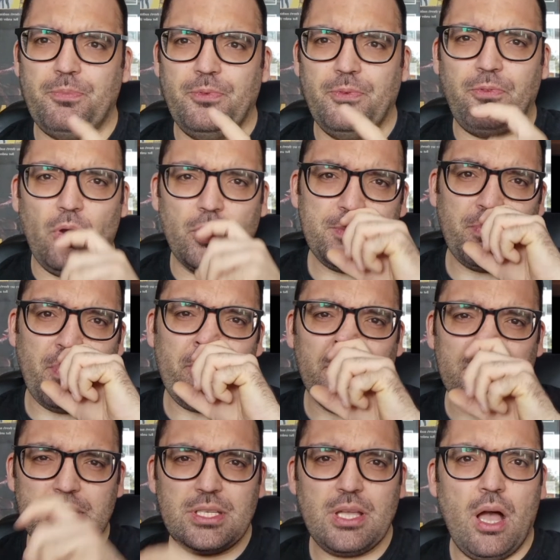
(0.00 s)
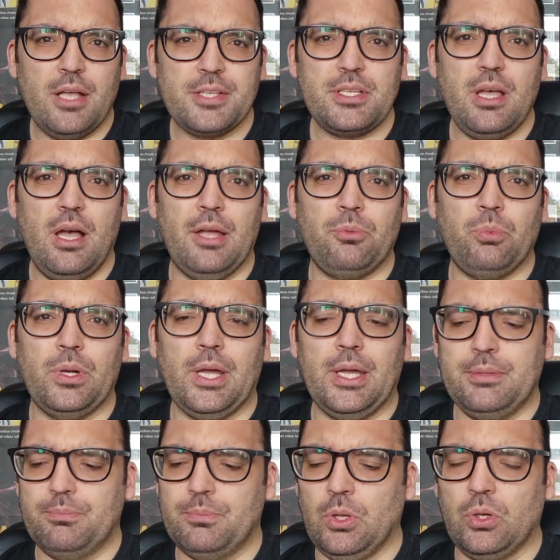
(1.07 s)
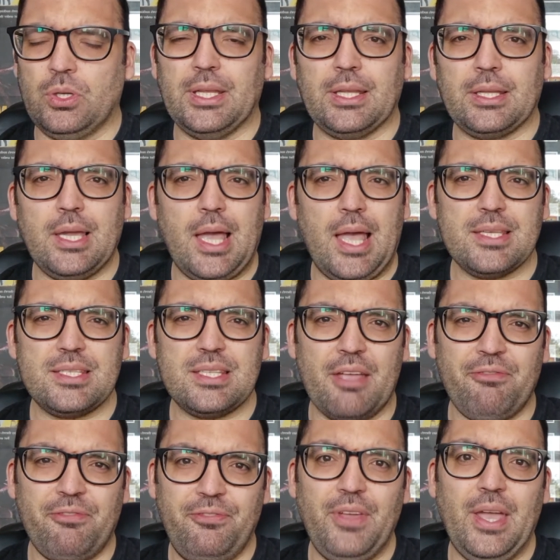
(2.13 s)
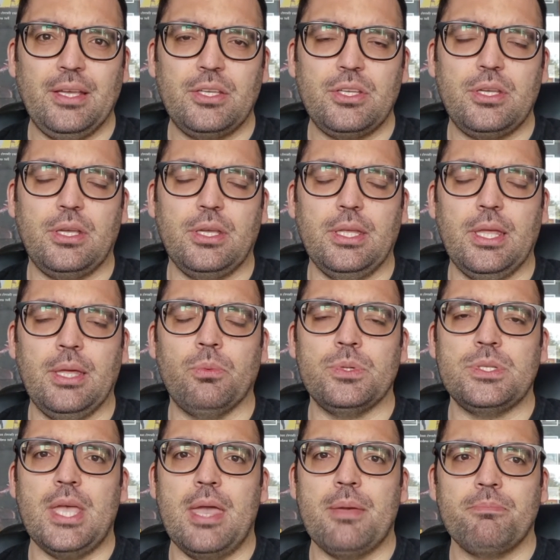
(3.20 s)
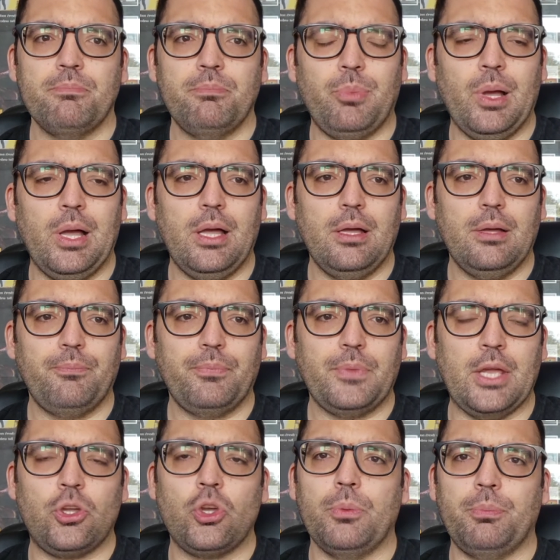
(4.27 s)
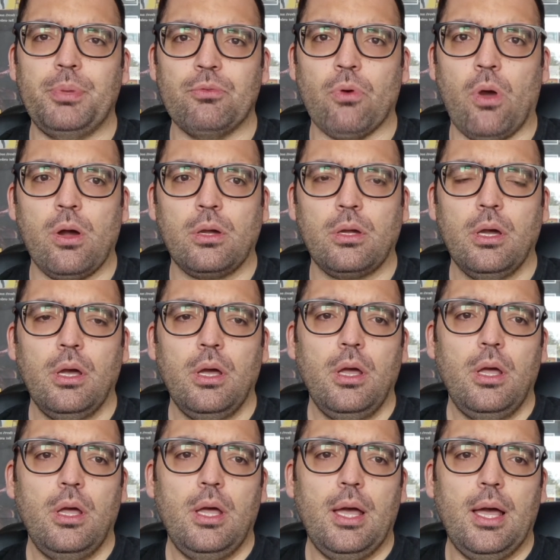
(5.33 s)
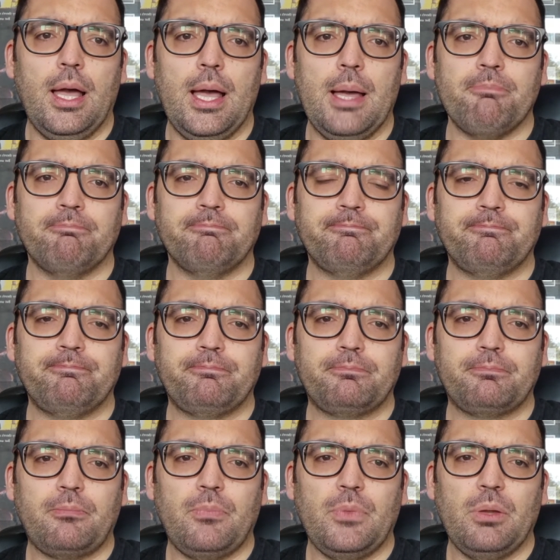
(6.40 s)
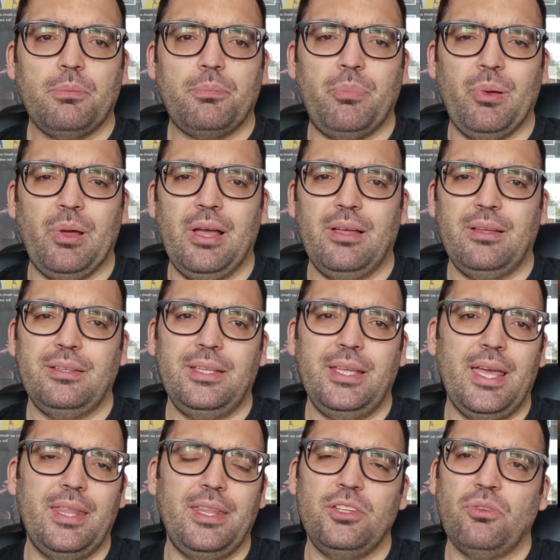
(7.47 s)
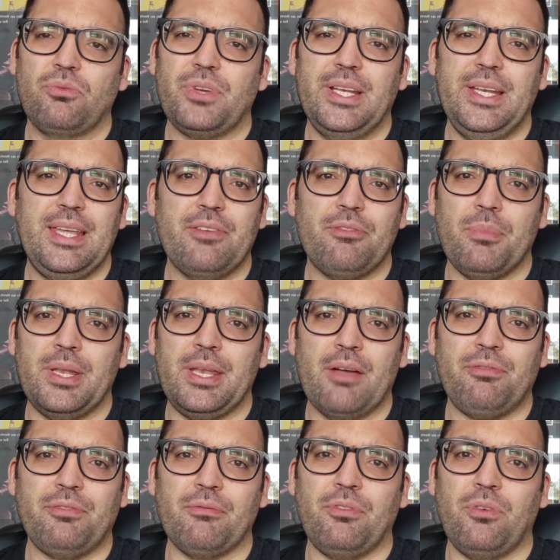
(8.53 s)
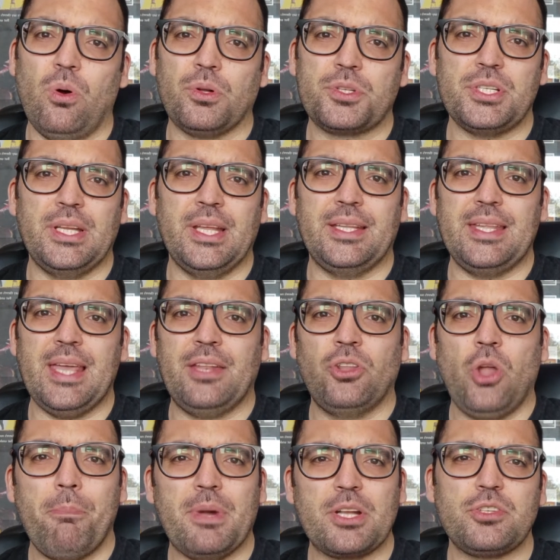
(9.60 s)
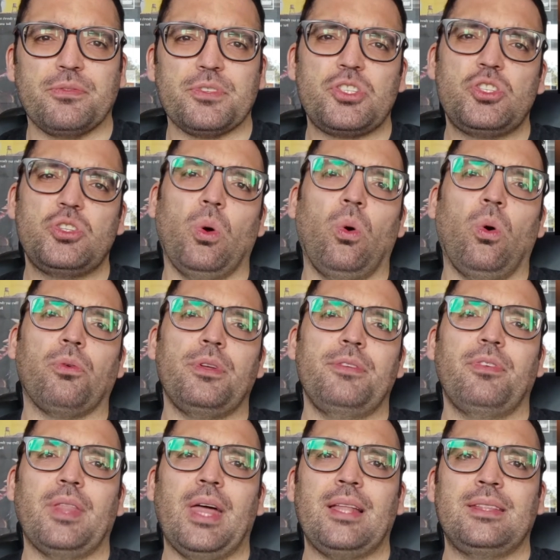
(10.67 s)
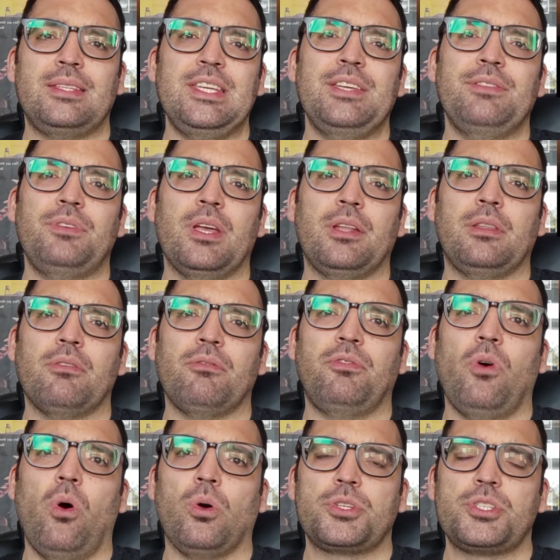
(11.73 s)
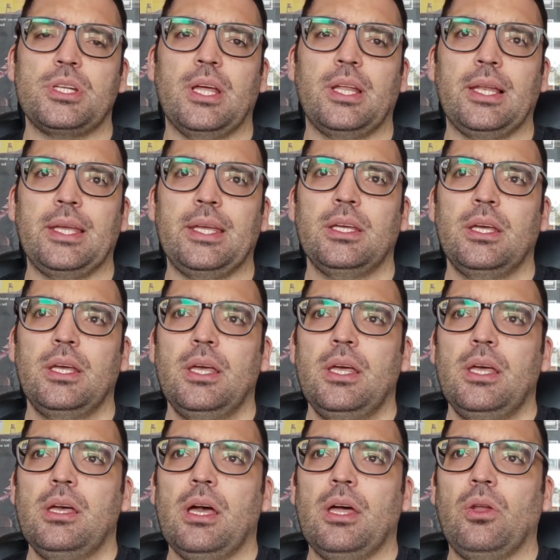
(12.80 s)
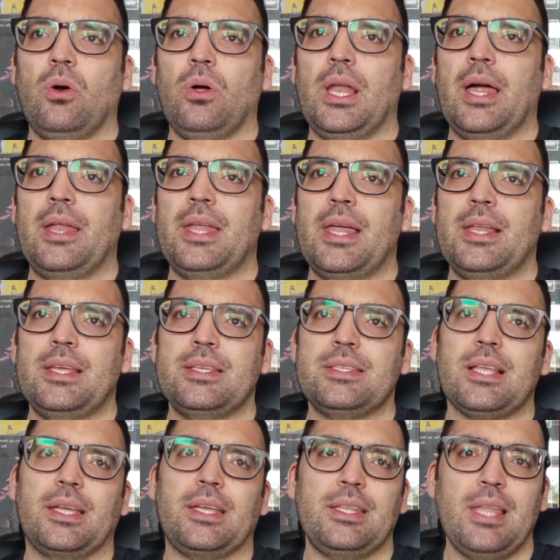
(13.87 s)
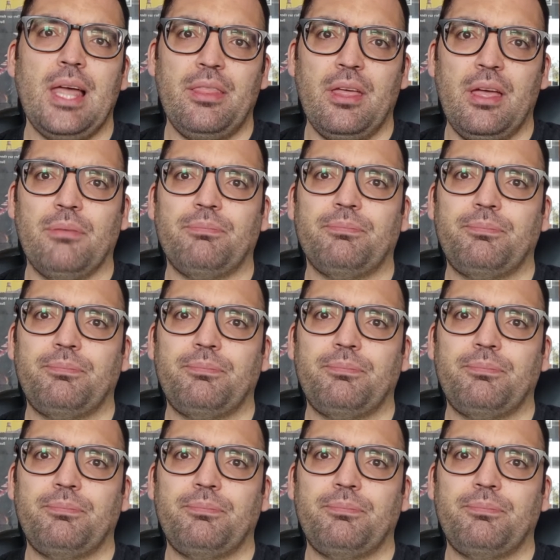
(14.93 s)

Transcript: voiced by Bill Skarsgård when I looked at the cast. I think it was him, but I could be wrong. Um, but yeah, they don't really give him enough, unfortunately, at the end. Not much of a story for that deviant, unfortunately, and all. And then there's like another,